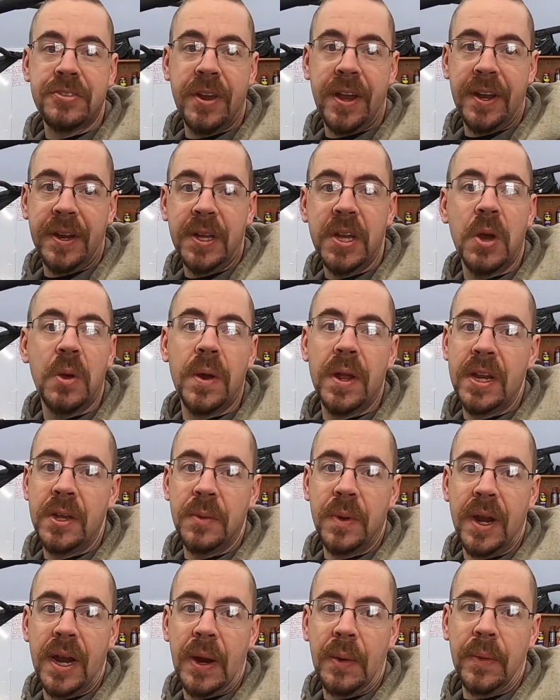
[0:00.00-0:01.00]
tray to go
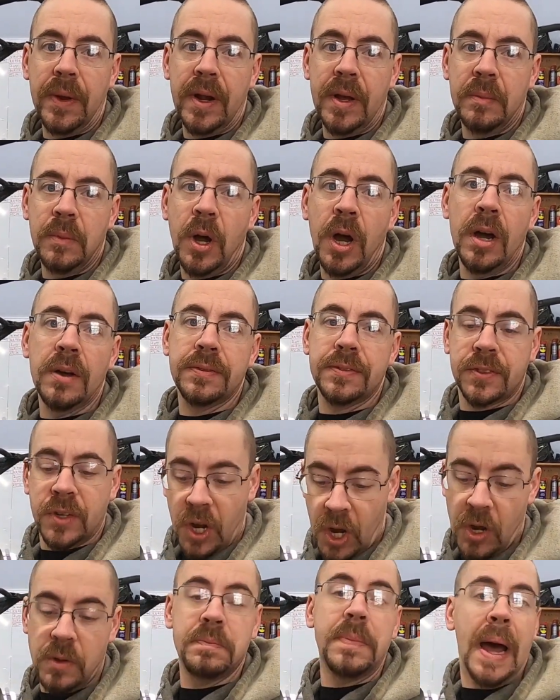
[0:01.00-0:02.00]
anywhere when I'm
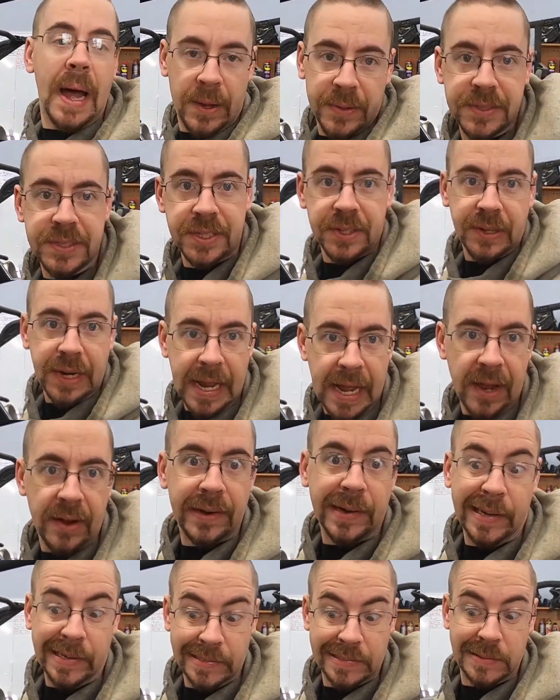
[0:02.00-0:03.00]
off-road, bouncing
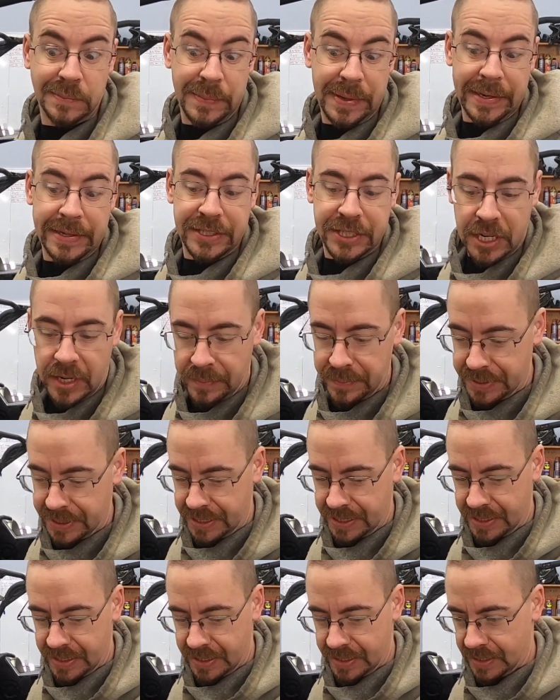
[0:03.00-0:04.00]
around, hitting some big
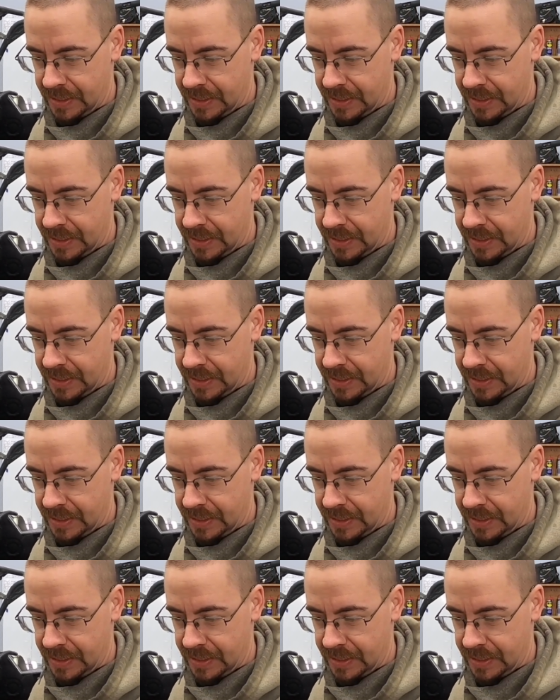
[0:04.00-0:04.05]
jumps.